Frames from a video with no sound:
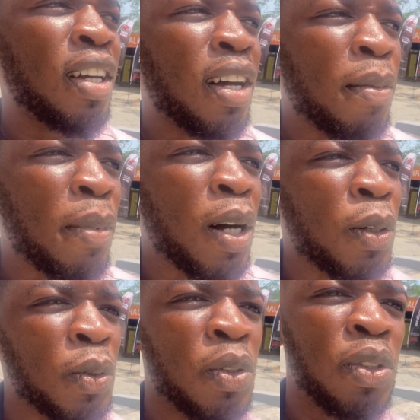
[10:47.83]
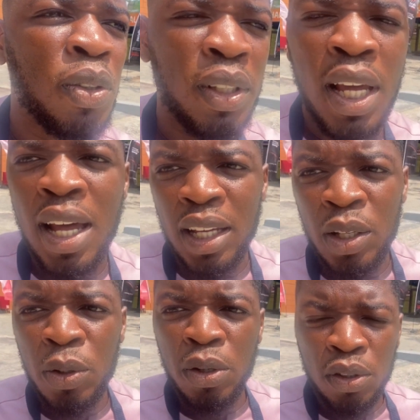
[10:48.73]
about their
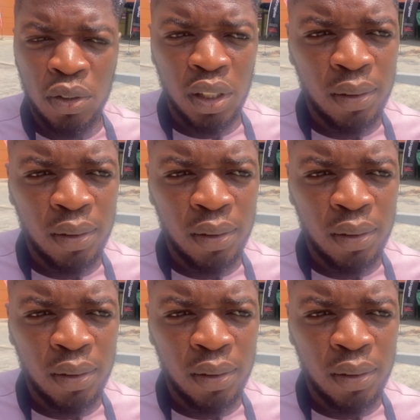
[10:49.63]
industry.